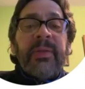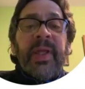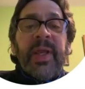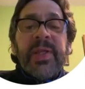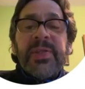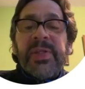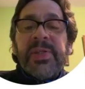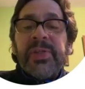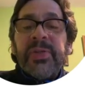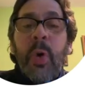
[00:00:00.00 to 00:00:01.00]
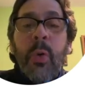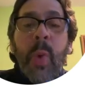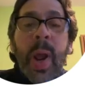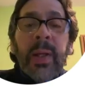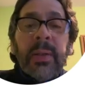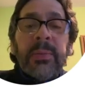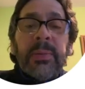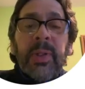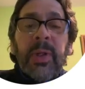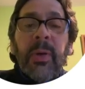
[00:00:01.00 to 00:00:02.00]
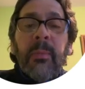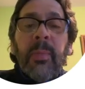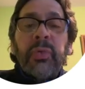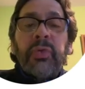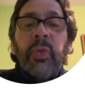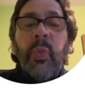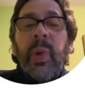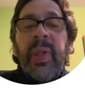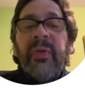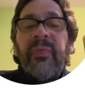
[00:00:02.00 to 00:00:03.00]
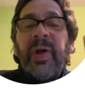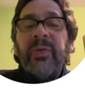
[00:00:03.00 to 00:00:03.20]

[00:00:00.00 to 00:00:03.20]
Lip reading: There exists no one but two waves